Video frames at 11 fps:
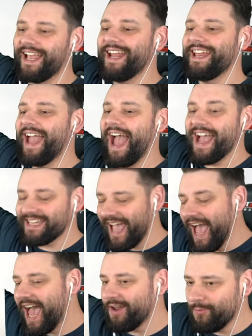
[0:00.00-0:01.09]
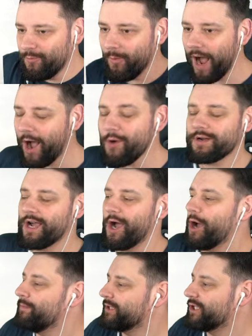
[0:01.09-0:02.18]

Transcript: Zodiac, and welcome